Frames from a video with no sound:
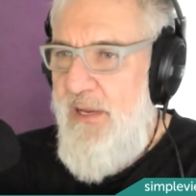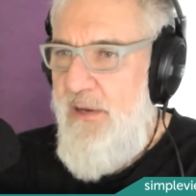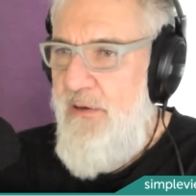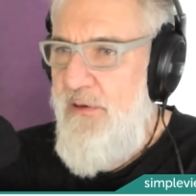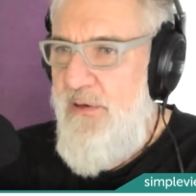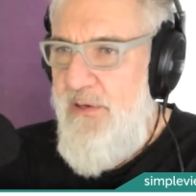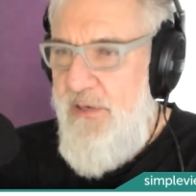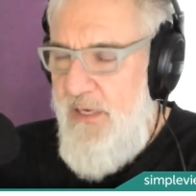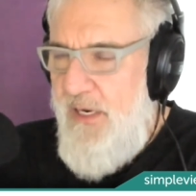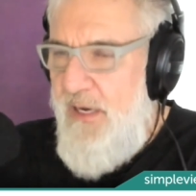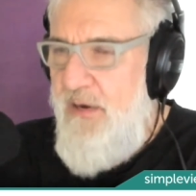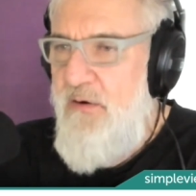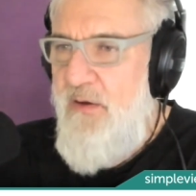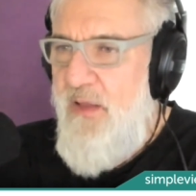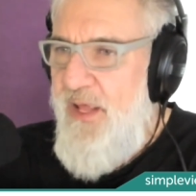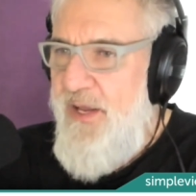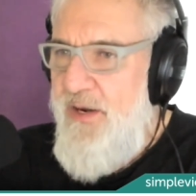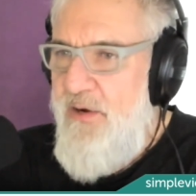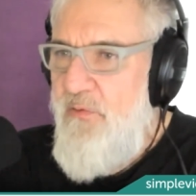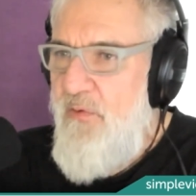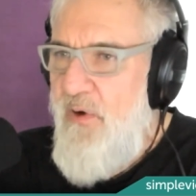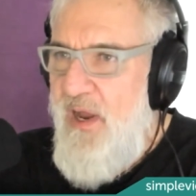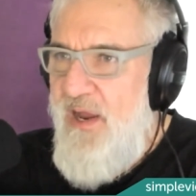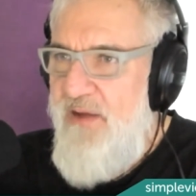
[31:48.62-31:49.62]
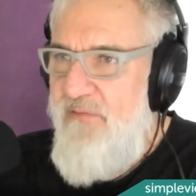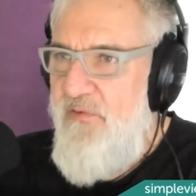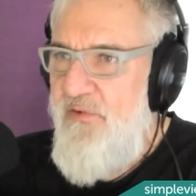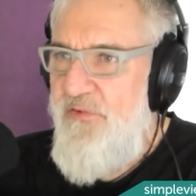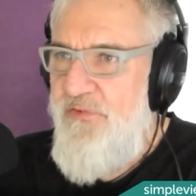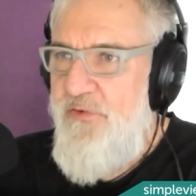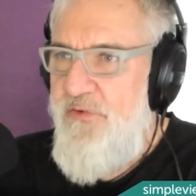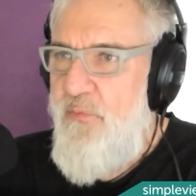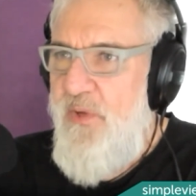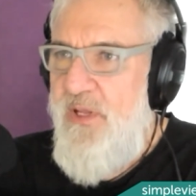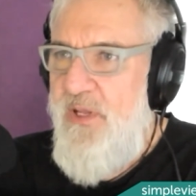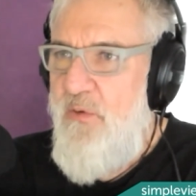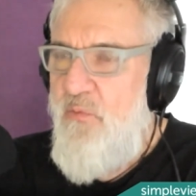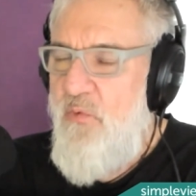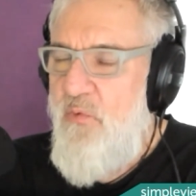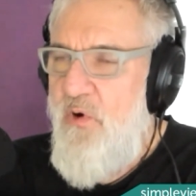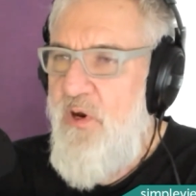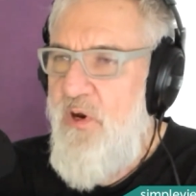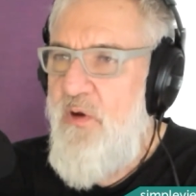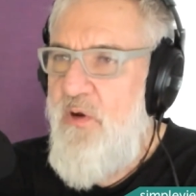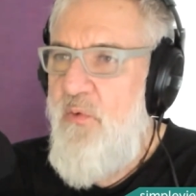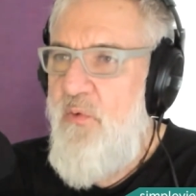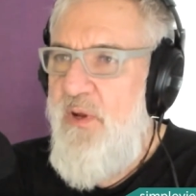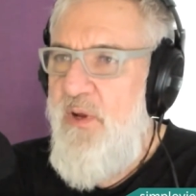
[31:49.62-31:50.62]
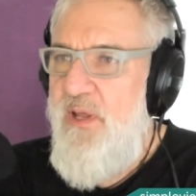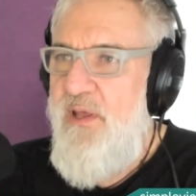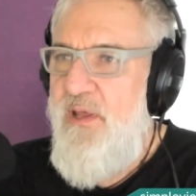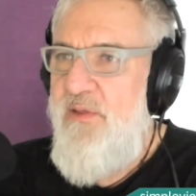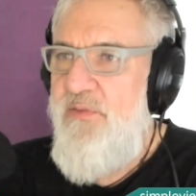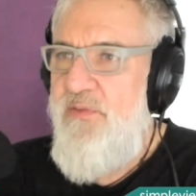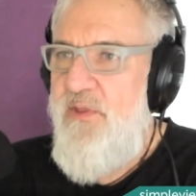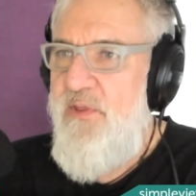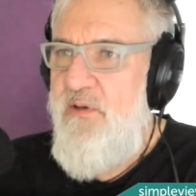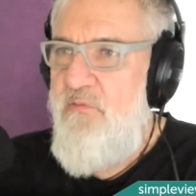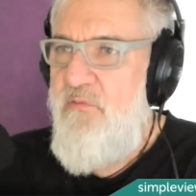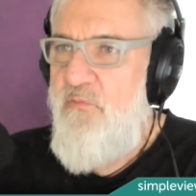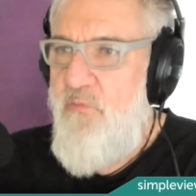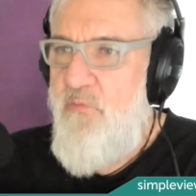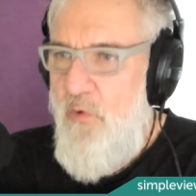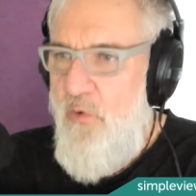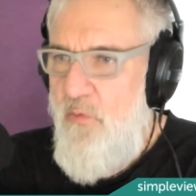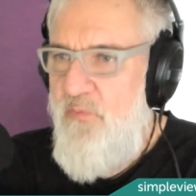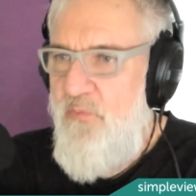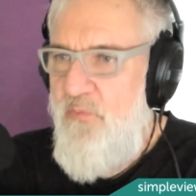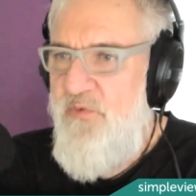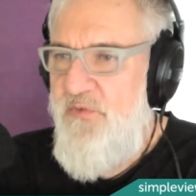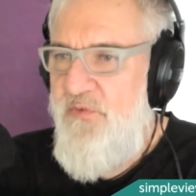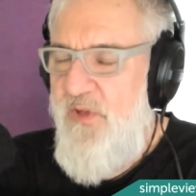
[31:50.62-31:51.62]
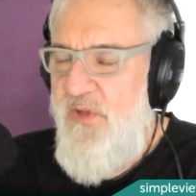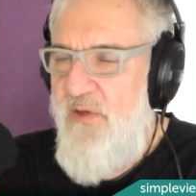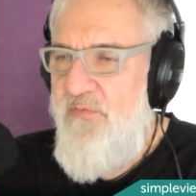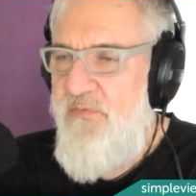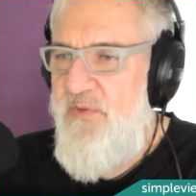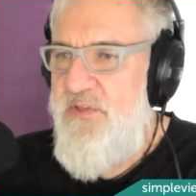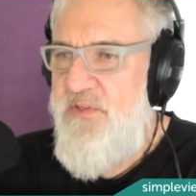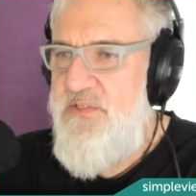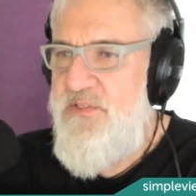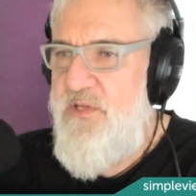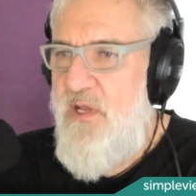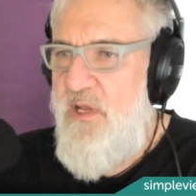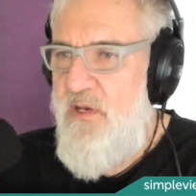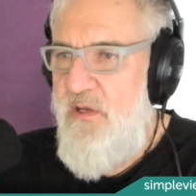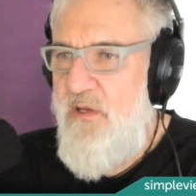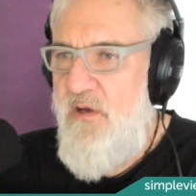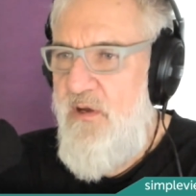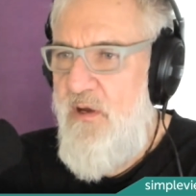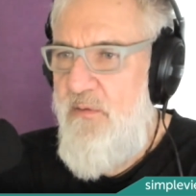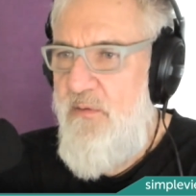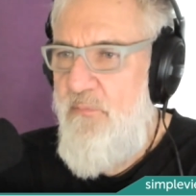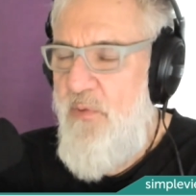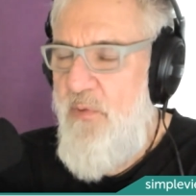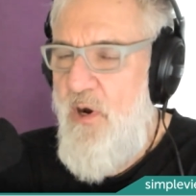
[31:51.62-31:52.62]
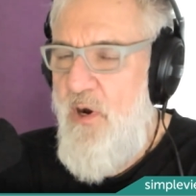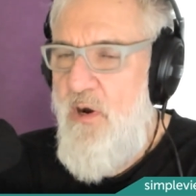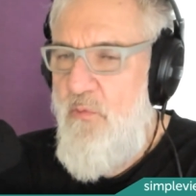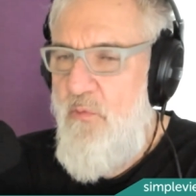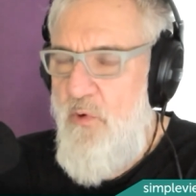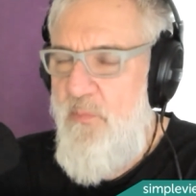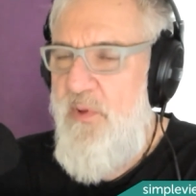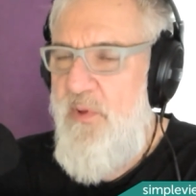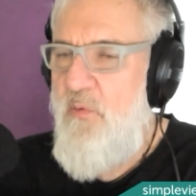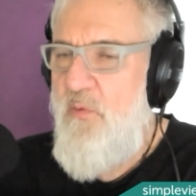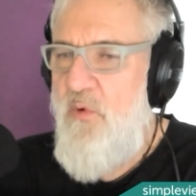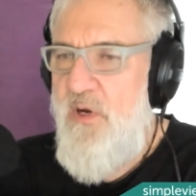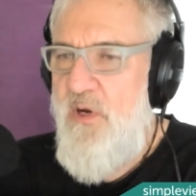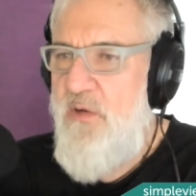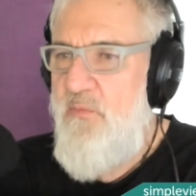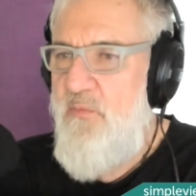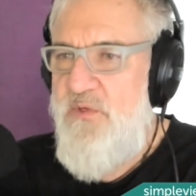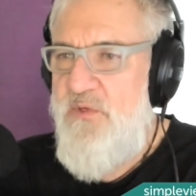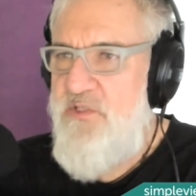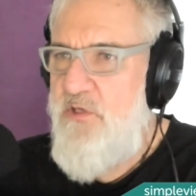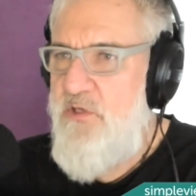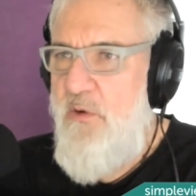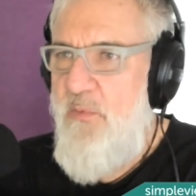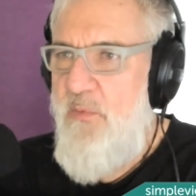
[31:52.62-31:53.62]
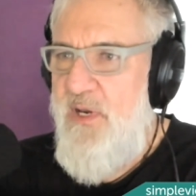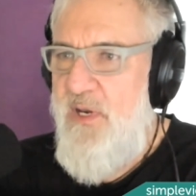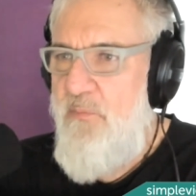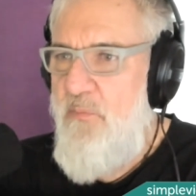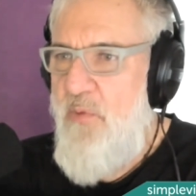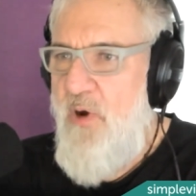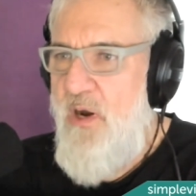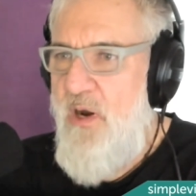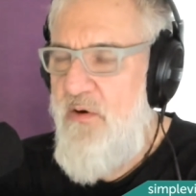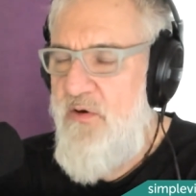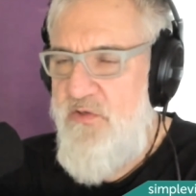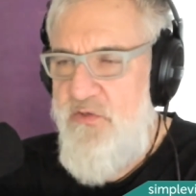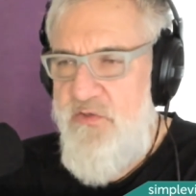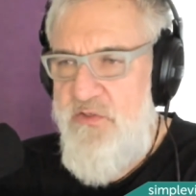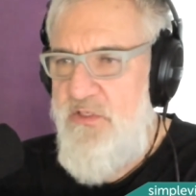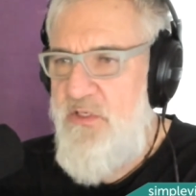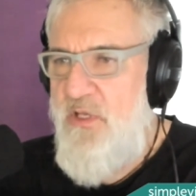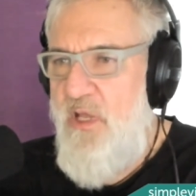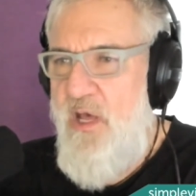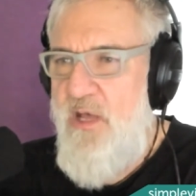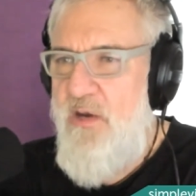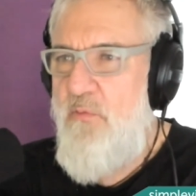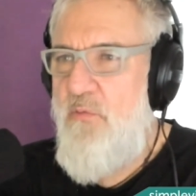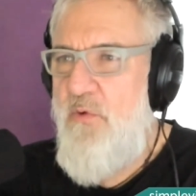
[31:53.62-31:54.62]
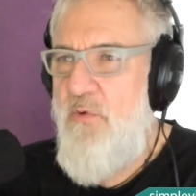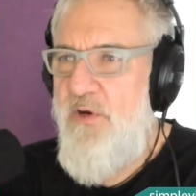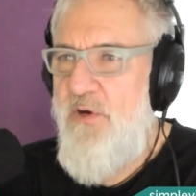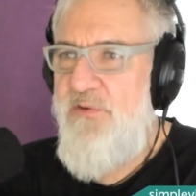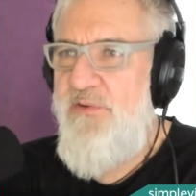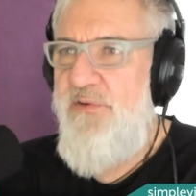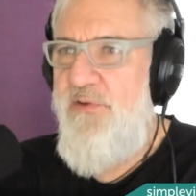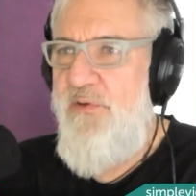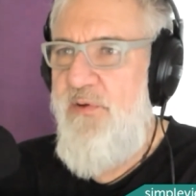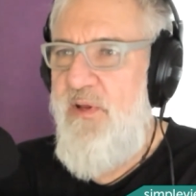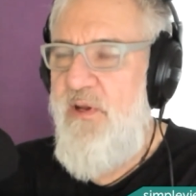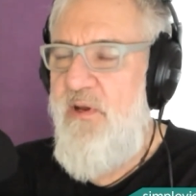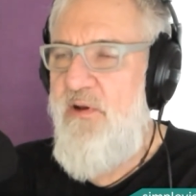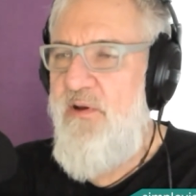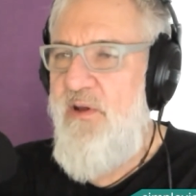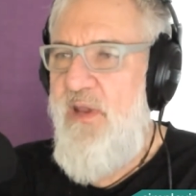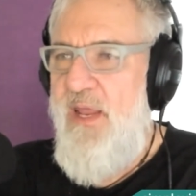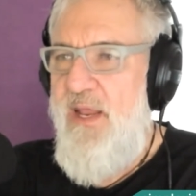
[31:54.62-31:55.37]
airline arrivals that we could work with and room stuff that's on par, we'll be working with so many partners. There's a lot of work to do here.